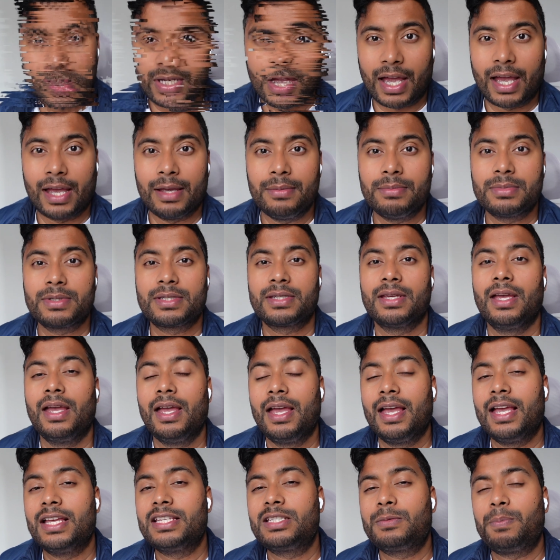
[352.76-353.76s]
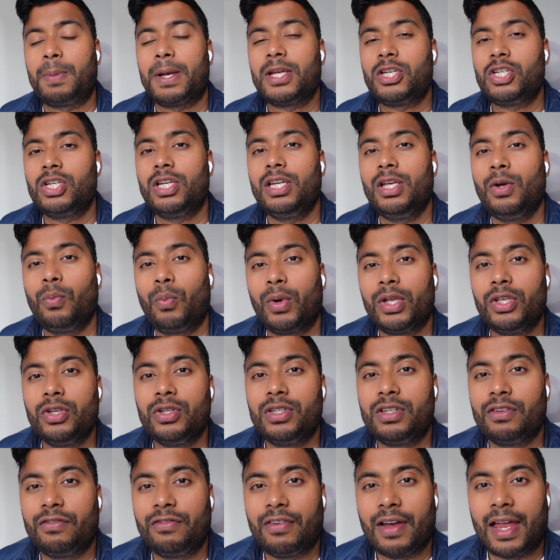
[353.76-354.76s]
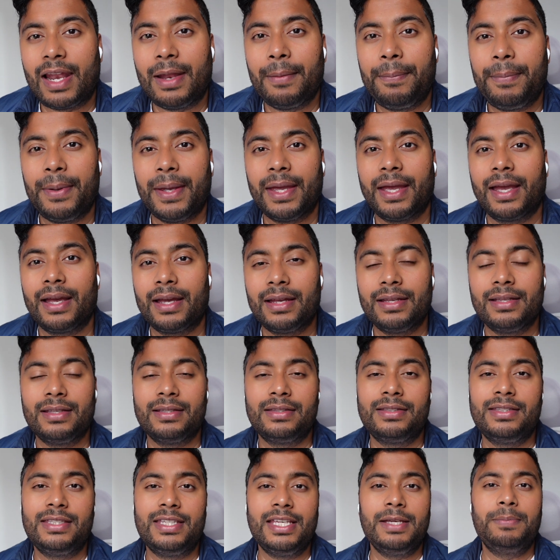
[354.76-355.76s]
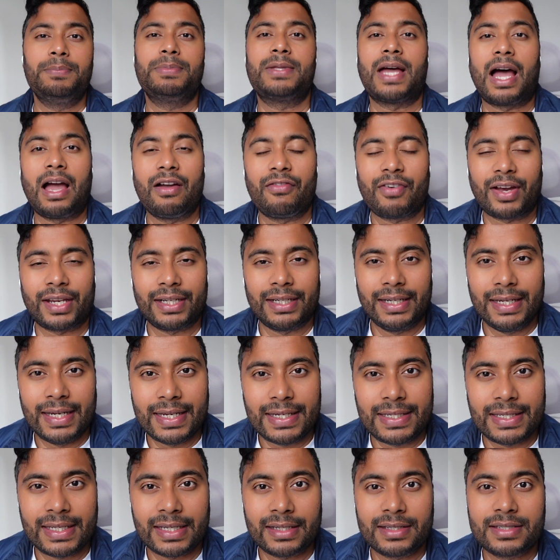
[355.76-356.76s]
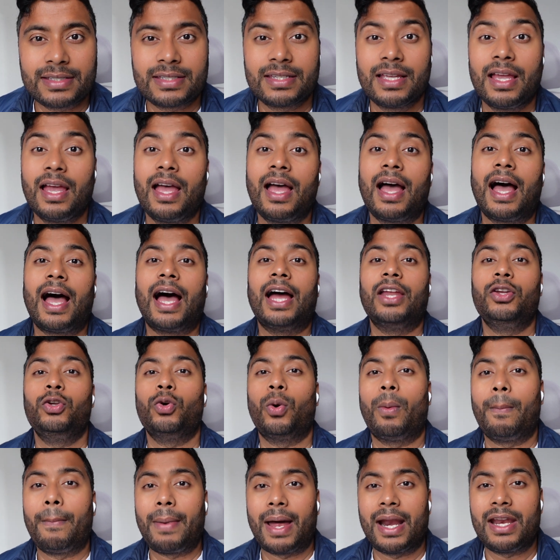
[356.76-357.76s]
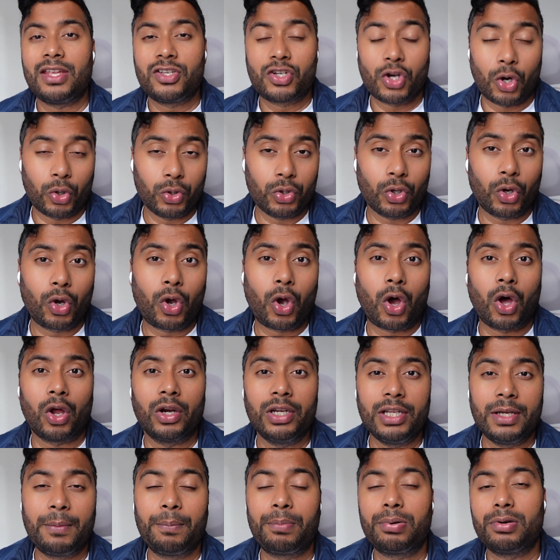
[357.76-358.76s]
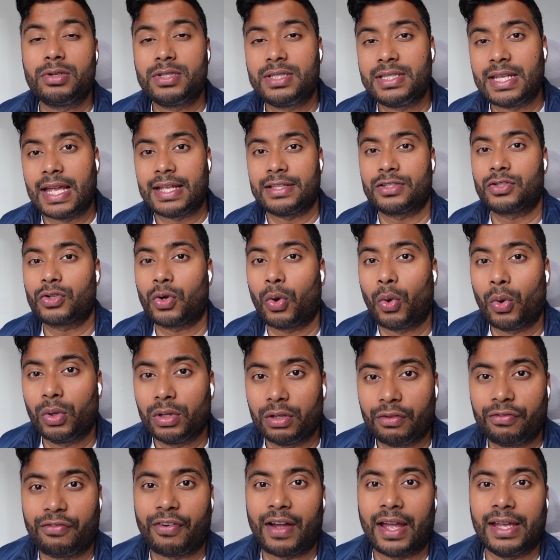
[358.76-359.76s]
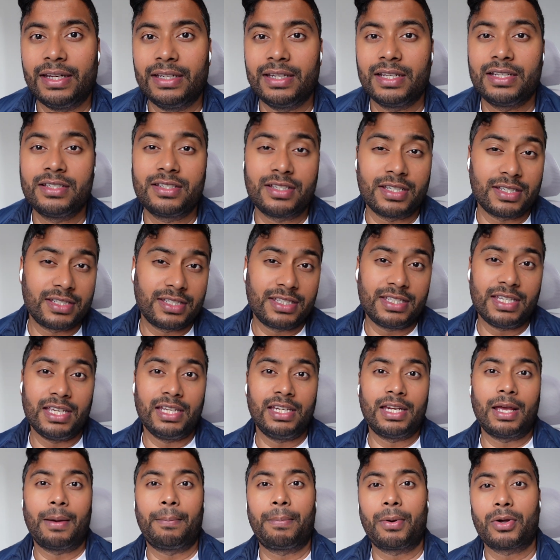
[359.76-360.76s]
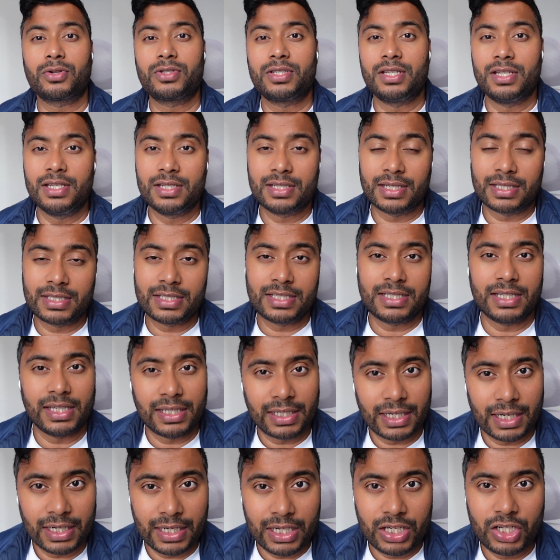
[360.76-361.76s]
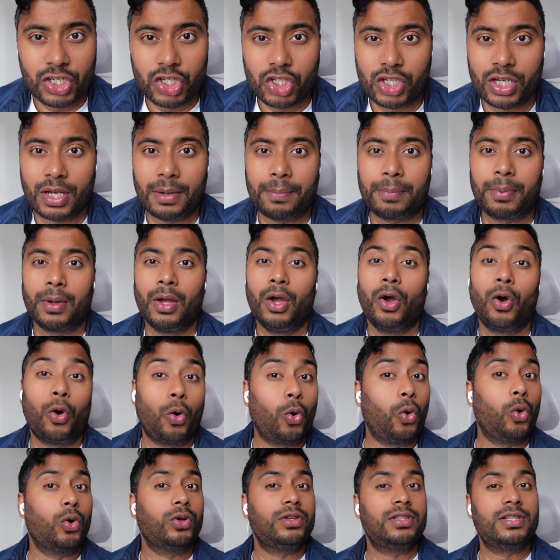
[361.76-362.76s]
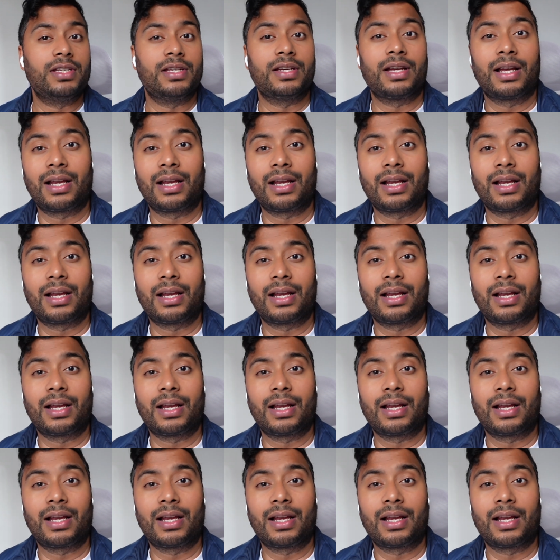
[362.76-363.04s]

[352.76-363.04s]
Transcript: times, especially when you're developing deep dive analytics and your manager or your colleague presents all the findings to senior bosses and senior leadership or to